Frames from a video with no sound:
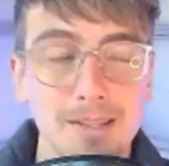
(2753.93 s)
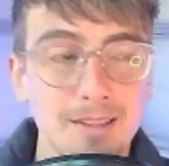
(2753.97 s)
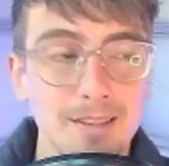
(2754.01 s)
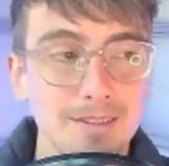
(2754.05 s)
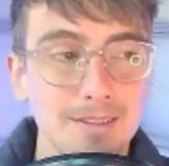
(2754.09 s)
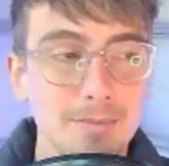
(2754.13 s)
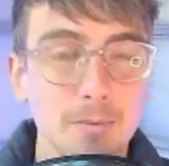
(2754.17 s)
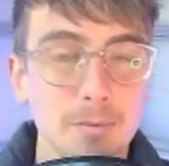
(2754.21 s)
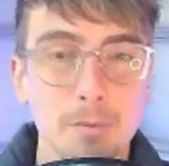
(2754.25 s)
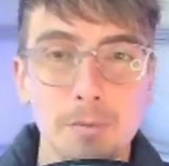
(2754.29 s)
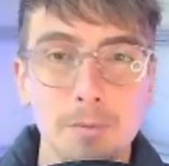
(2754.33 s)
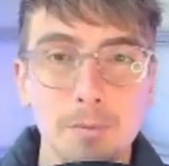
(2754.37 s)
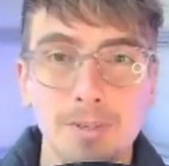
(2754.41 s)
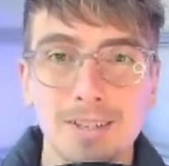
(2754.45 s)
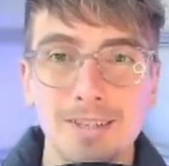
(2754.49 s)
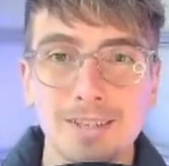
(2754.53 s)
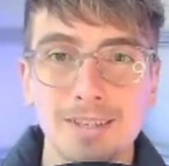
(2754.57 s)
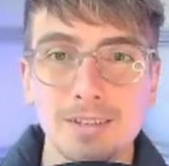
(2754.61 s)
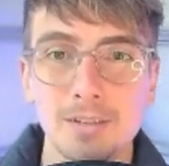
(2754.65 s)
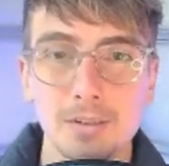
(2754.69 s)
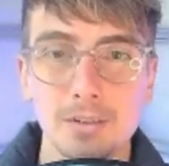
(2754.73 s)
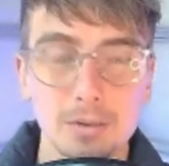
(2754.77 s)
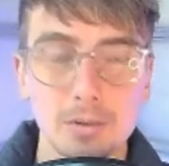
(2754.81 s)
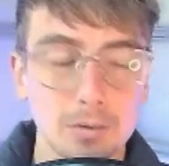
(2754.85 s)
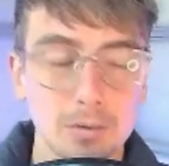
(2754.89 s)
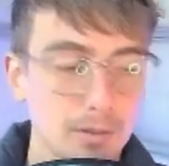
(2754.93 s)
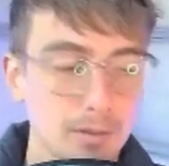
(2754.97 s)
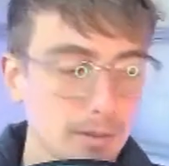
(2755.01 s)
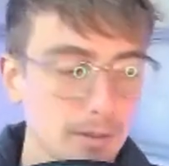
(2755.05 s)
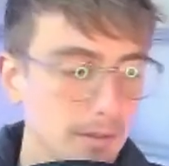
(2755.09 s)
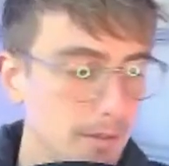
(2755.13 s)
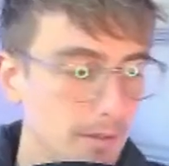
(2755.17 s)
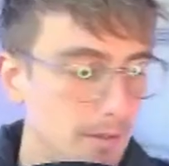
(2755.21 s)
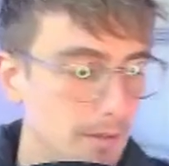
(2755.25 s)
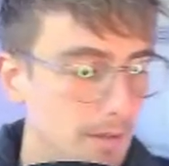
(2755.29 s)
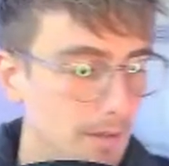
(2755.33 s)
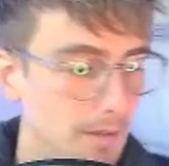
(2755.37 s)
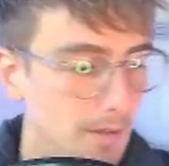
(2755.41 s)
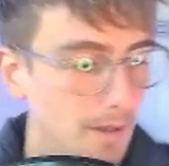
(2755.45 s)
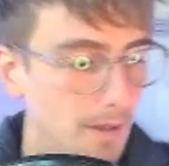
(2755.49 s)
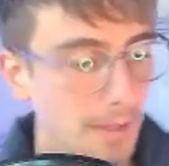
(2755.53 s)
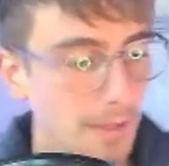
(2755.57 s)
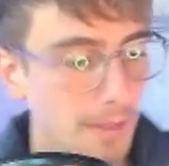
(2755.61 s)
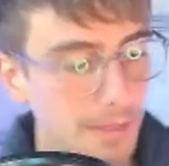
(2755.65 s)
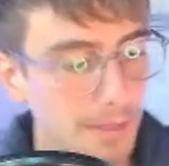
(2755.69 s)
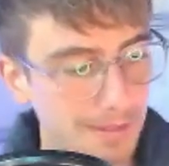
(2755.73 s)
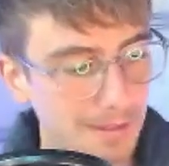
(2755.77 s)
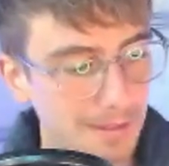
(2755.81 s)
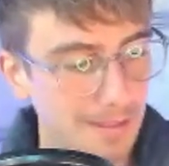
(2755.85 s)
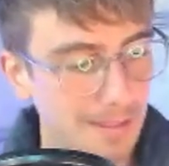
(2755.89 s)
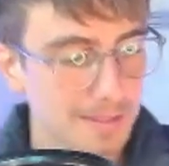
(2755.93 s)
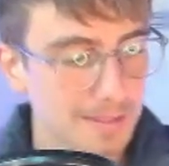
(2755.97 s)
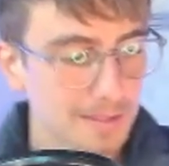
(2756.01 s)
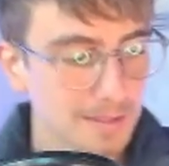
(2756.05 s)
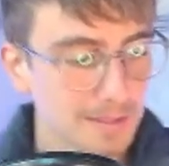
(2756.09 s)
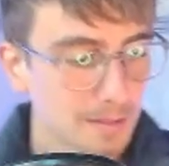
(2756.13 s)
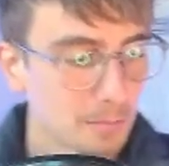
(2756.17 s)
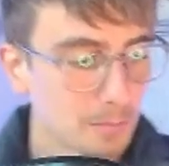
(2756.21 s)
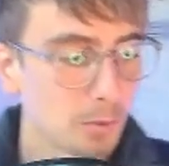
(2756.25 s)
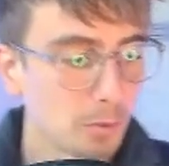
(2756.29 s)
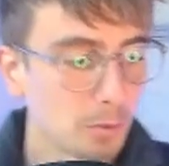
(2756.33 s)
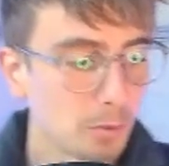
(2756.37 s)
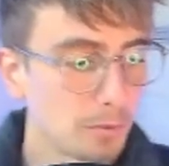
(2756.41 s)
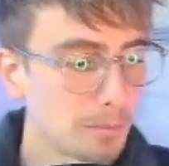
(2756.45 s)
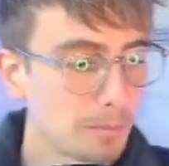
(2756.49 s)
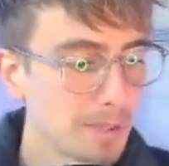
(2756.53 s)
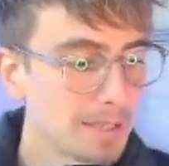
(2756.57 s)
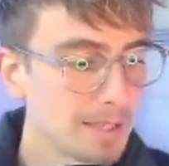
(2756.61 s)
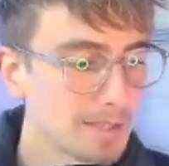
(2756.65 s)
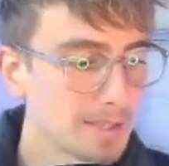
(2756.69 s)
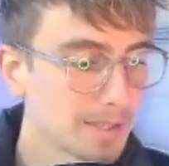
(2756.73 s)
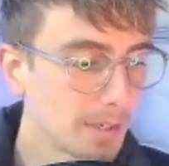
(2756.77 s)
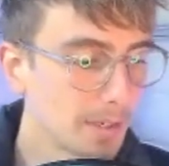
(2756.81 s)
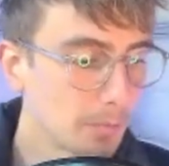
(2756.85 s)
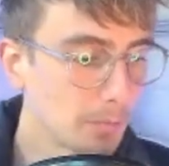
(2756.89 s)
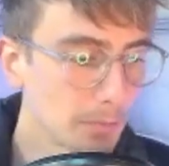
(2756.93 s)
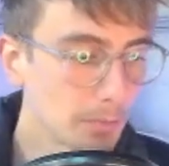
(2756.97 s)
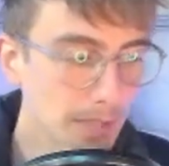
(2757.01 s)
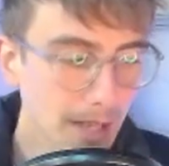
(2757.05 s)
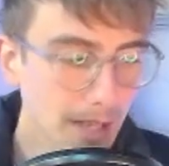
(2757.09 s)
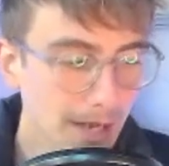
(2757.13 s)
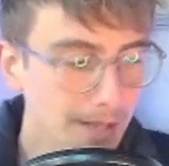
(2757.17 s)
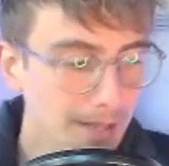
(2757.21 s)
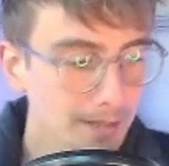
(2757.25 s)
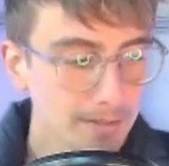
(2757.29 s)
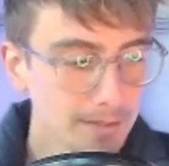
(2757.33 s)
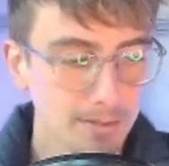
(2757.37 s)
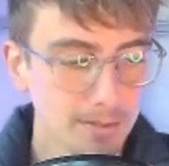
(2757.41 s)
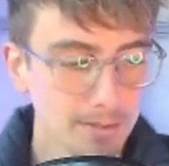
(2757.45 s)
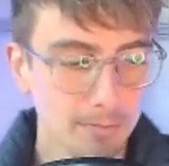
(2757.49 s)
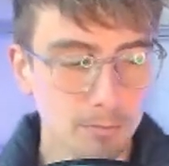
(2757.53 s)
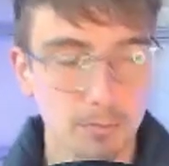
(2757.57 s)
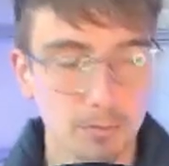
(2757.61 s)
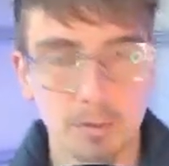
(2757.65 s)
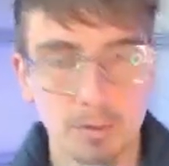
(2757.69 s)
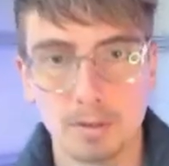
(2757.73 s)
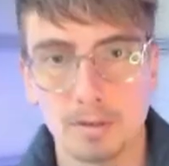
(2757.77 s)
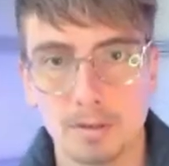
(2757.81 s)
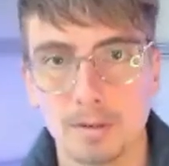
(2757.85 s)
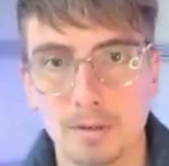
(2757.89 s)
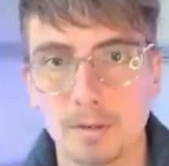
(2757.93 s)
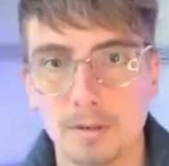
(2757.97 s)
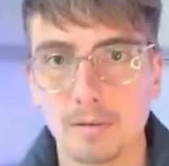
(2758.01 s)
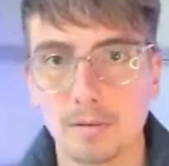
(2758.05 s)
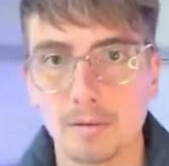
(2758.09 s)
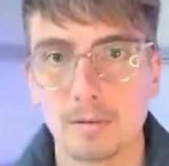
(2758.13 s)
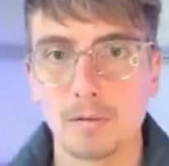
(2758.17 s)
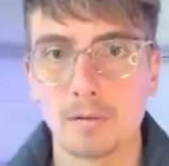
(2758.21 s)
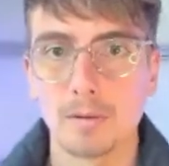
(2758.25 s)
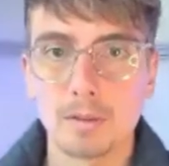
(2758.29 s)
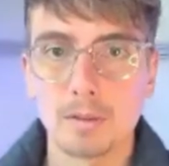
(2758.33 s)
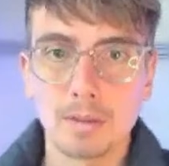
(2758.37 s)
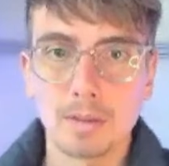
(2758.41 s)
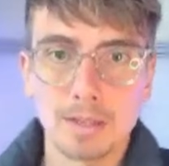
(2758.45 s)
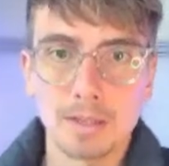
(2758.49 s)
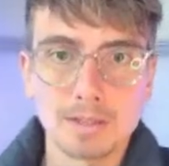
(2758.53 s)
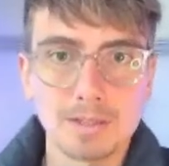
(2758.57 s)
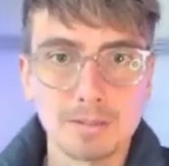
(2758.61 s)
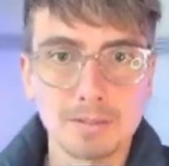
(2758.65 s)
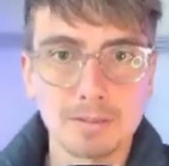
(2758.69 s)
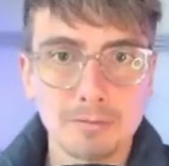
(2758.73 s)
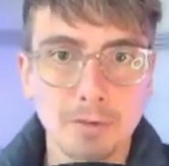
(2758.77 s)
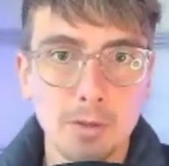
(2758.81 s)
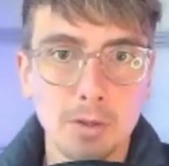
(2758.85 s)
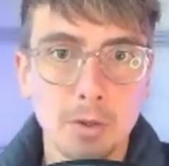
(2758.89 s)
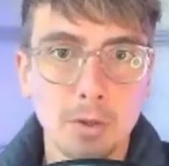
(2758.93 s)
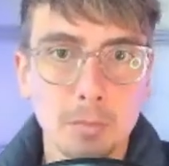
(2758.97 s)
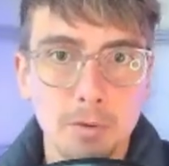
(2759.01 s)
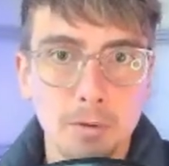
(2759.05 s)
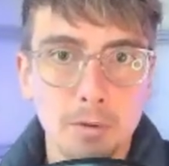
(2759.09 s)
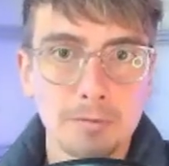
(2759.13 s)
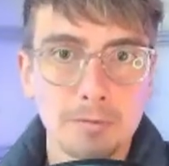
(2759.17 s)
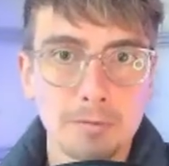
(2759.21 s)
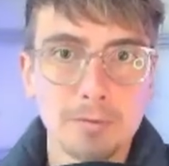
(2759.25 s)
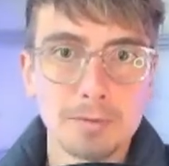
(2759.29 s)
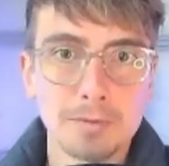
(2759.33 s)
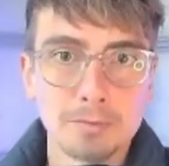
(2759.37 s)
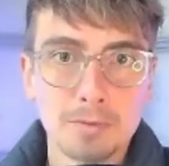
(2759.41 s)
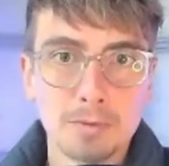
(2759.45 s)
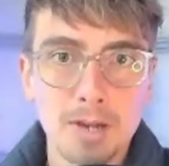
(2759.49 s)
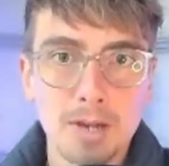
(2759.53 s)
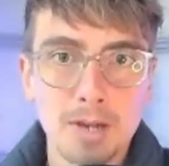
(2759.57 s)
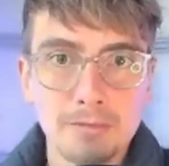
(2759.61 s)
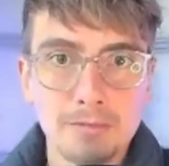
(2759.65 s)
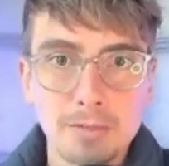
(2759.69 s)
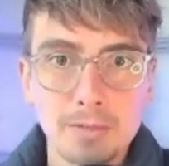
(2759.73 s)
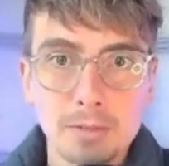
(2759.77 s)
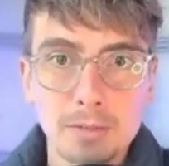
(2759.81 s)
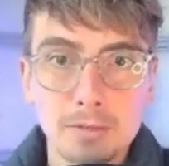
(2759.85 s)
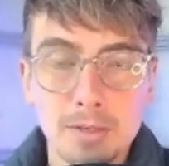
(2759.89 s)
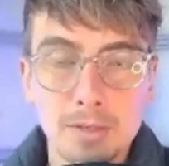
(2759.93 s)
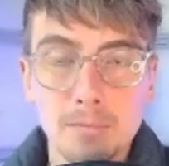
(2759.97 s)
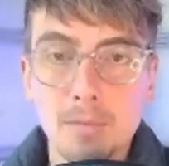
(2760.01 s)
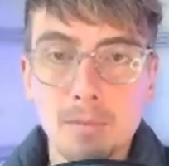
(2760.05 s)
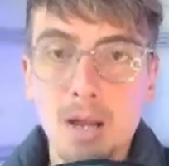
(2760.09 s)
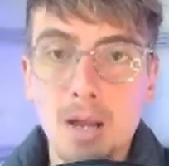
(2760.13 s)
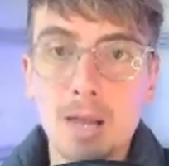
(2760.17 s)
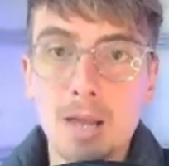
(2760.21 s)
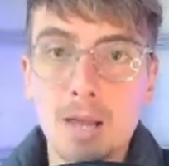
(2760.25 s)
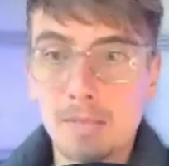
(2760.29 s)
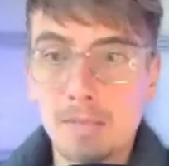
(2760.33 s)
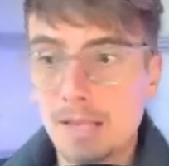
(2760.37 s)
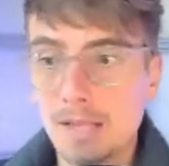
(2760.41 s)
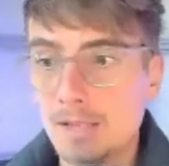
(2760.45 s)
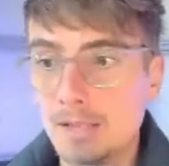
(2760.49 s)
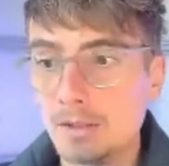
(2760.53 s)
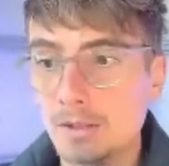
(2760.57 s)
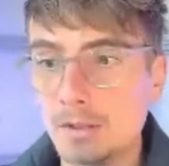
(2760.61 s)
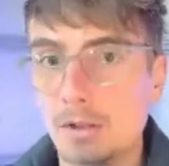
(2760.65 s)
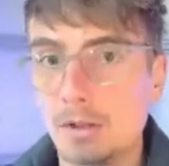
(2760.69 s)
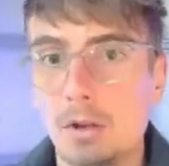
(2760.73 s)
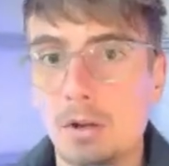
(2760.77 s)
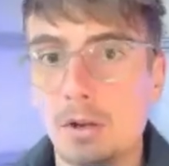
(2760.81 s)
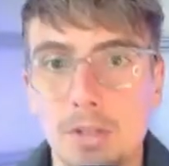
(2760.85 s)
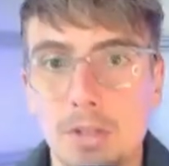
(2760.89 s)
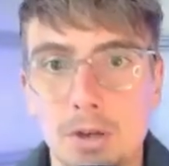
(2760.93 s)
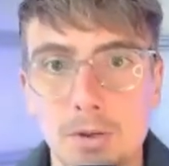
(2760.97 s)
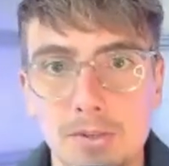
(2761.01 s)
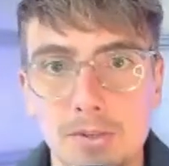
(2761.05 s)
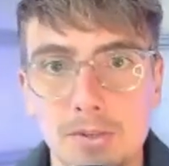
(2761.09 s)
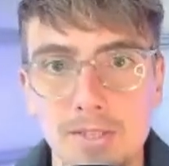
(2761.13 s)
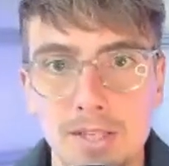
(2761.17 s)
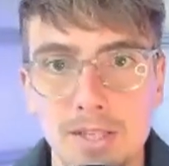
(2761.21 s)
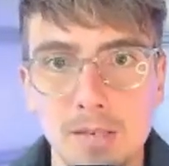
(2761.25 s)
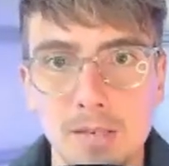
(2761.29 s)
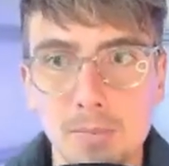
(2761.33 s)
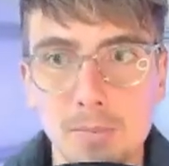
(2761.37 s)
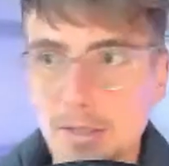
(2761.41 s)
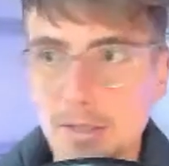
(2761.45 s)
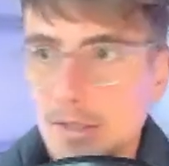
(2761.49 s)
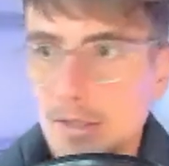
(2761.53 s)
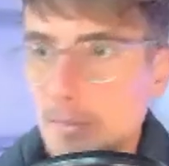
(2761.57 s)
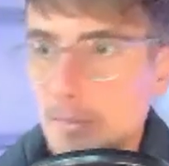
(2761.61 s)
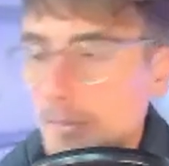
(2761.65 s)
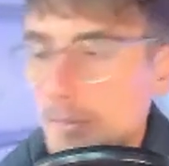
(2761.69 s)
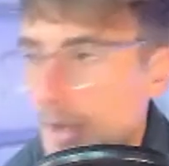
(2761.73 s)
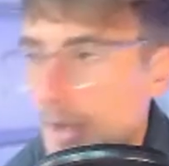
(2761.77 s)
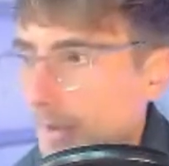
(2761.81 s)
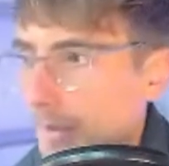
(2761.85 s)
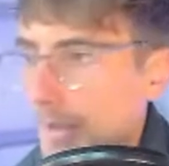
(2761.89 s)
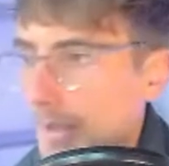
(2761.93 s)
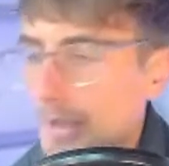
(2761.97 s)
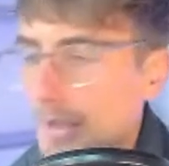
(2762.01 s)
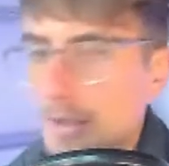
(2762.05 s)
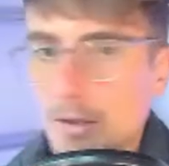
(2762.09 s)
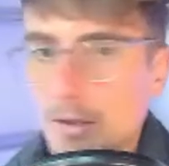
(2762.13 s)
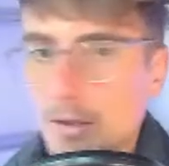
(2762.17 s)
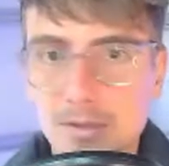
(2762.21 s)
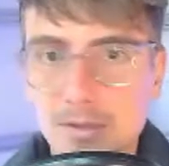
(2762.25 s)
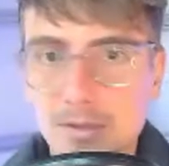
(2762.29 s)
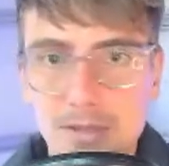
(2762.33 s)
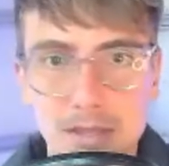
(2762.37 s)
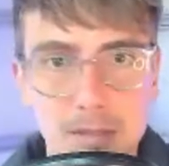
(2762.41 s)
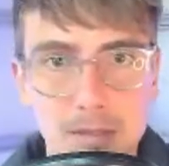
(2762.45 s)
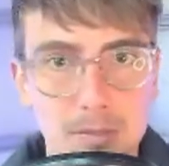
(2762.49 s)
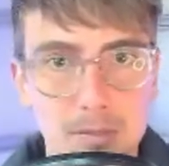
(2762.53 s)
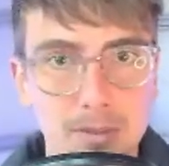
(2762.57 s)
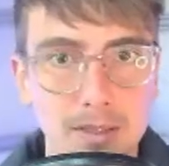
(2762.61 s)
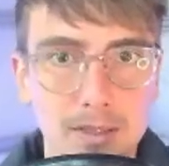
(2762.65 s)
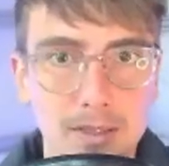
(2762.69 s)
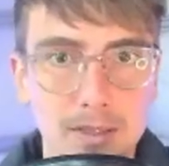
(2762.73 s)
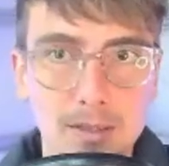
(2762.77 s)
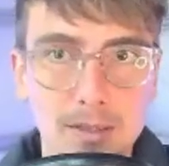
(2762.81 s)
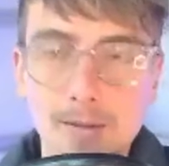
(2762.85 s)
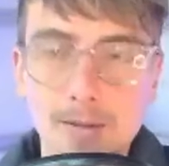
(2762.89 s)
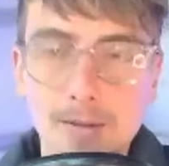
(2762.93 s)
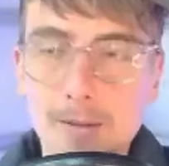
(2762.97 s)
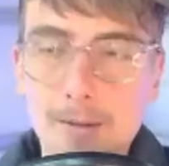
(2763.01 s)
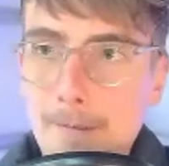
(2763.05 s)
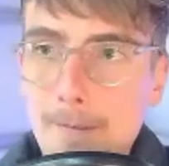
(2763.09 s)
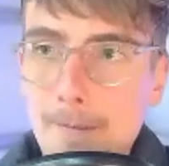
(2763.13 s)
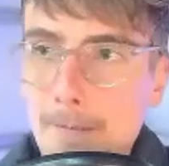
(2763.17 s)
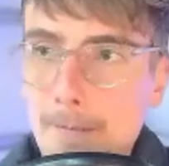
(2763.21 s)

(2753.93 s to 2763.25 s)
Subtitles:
That's what we're going to do. And I think that's the important piece. Like, regardless of what, like, just follow what feels right for you. And it might mean not co-sleeping. It might mean co-sleeping.